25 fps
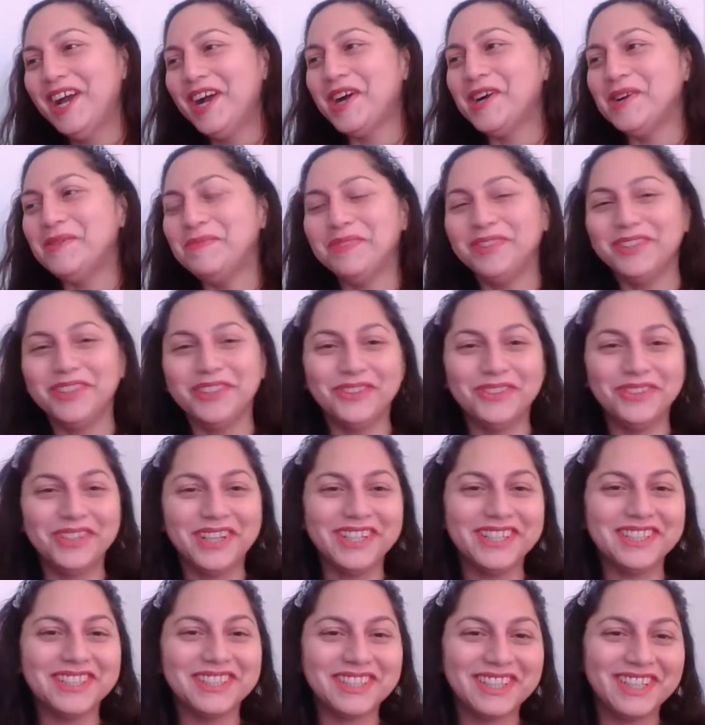I mean, the
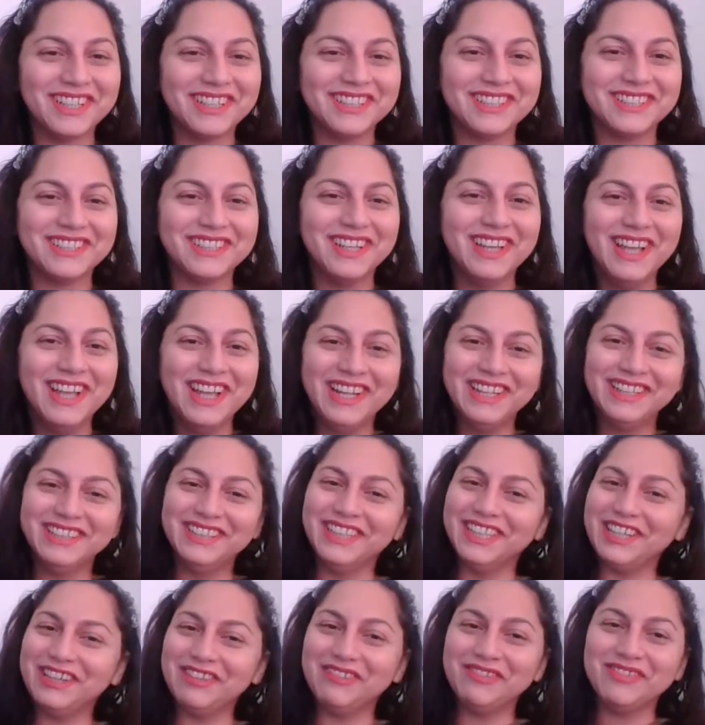United States
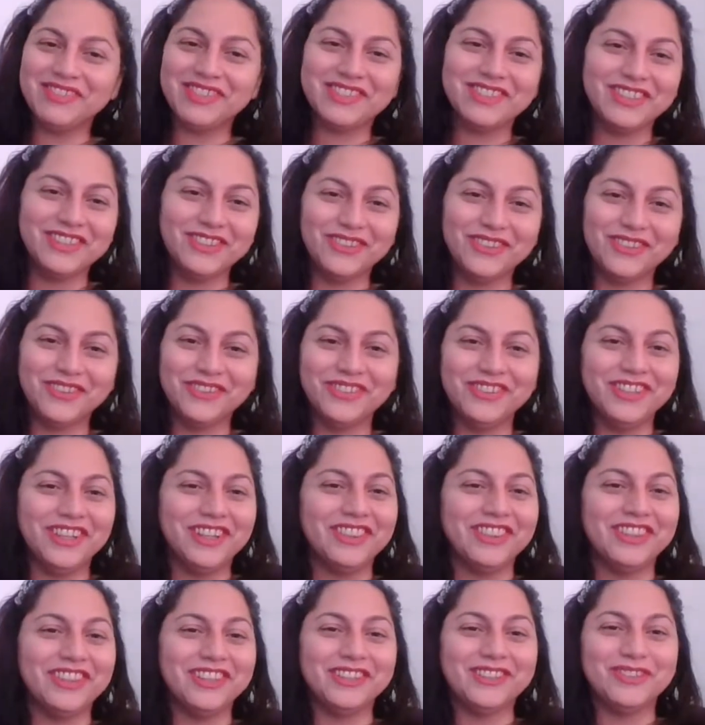leaves,
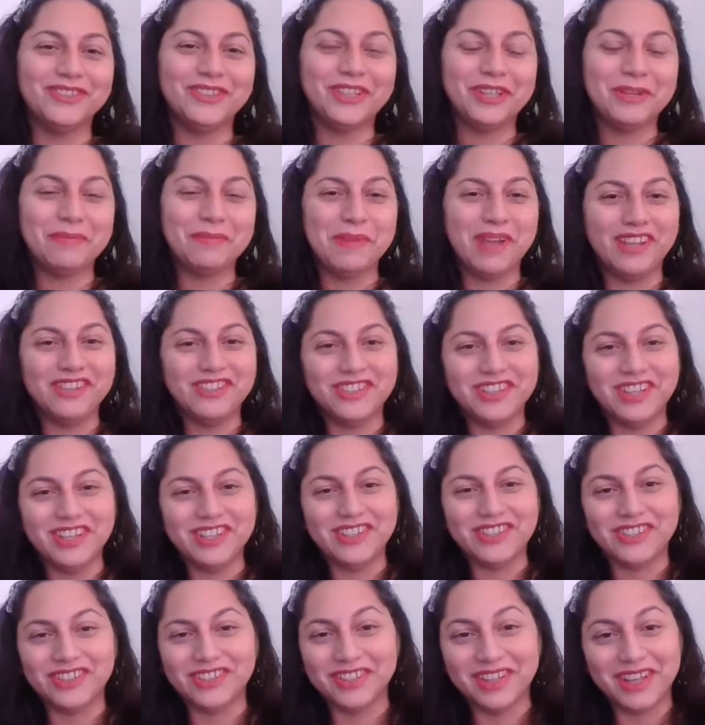nothing to the
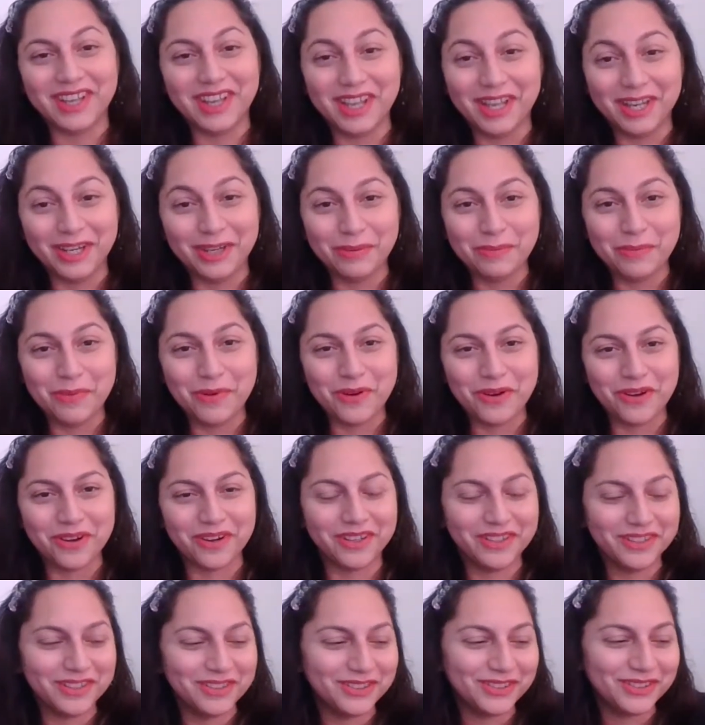imagination
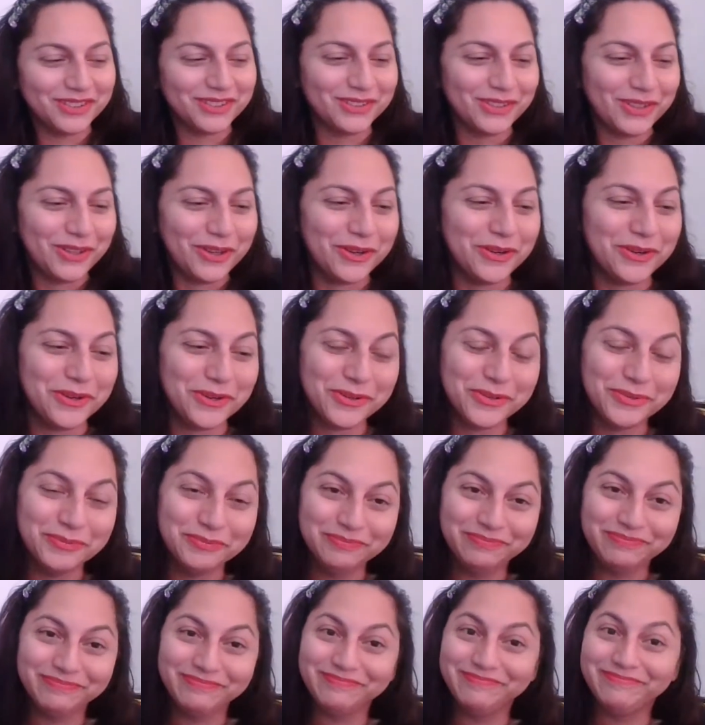anymore. So
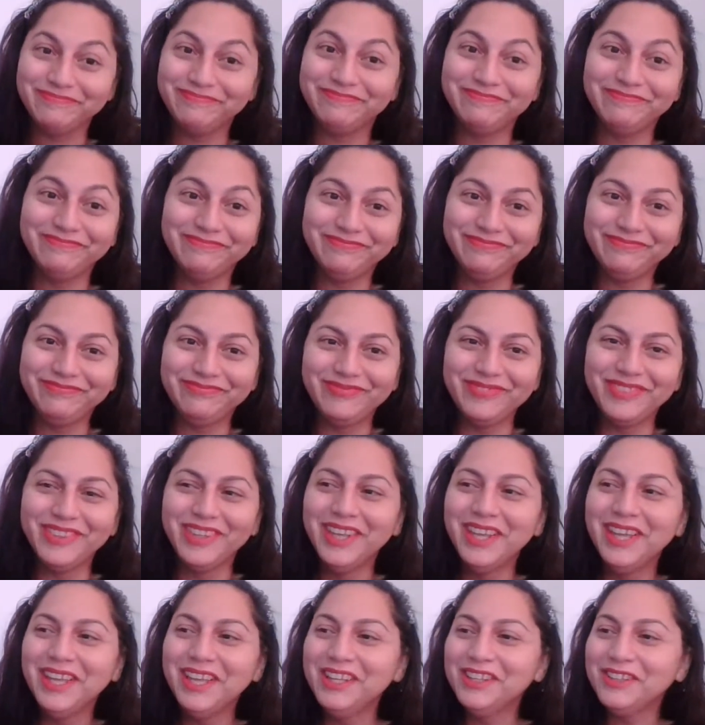
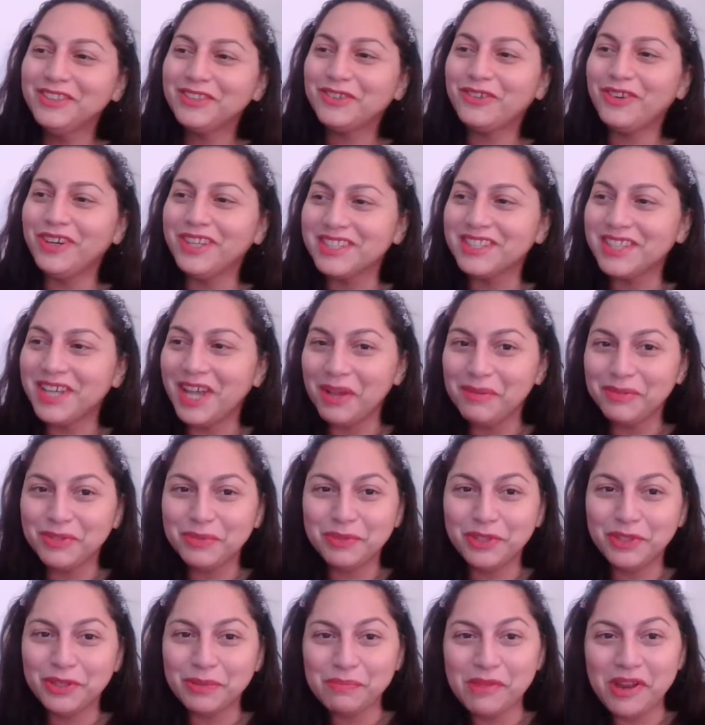it's a great time to
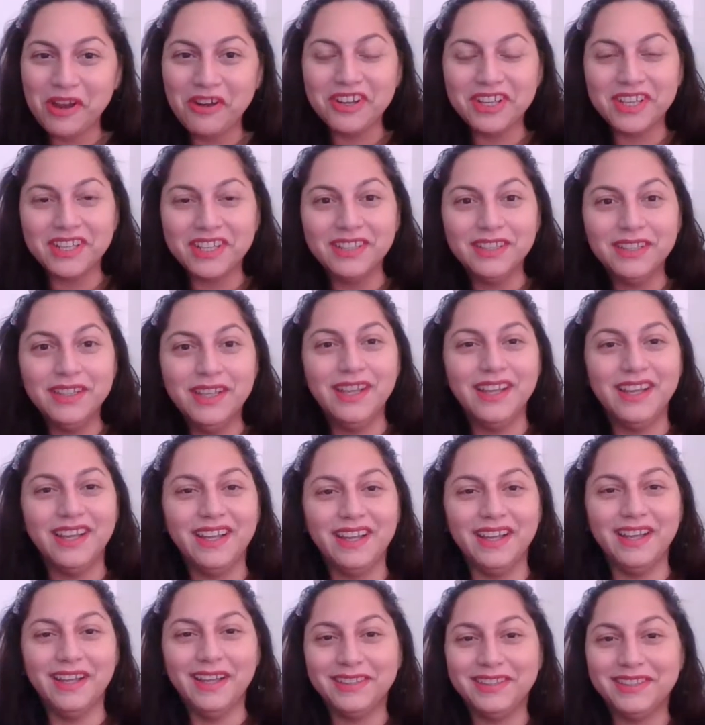be American
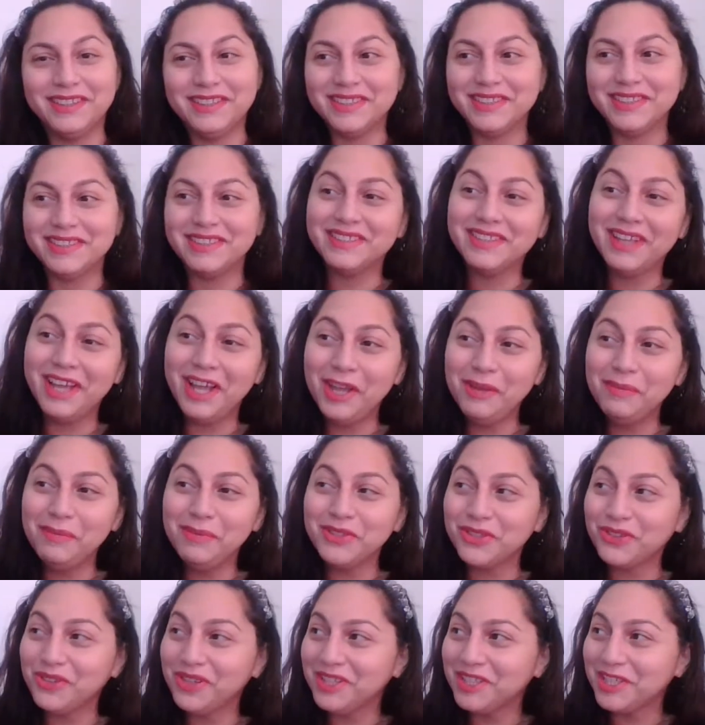at this time.
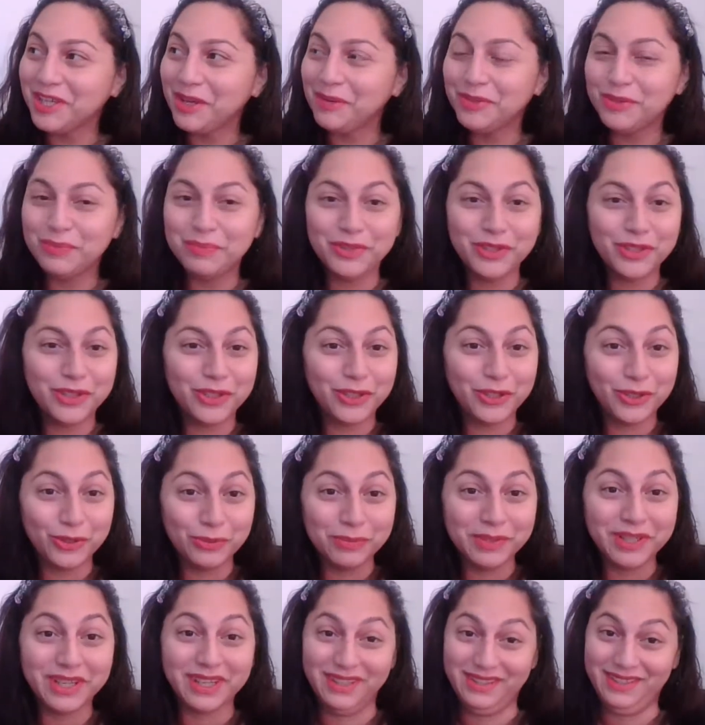It's a great time to be a
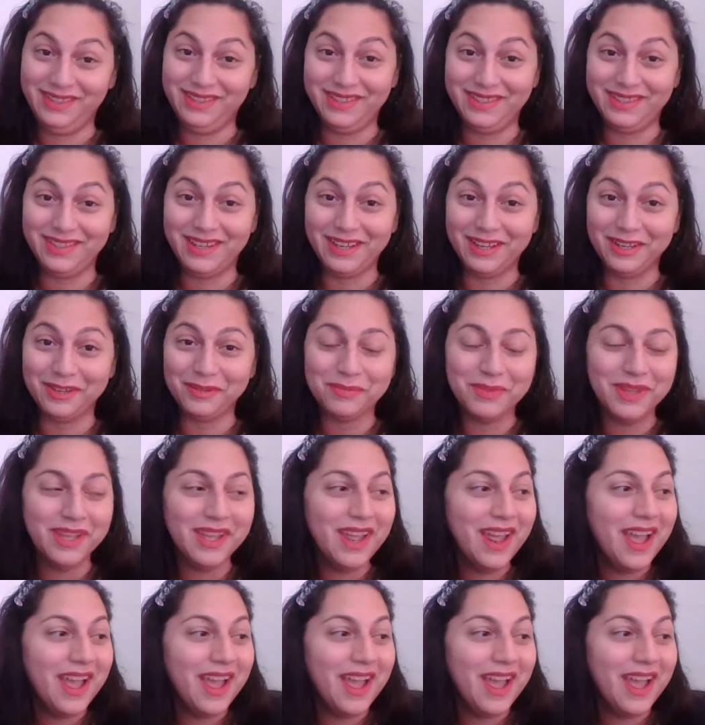human at this time.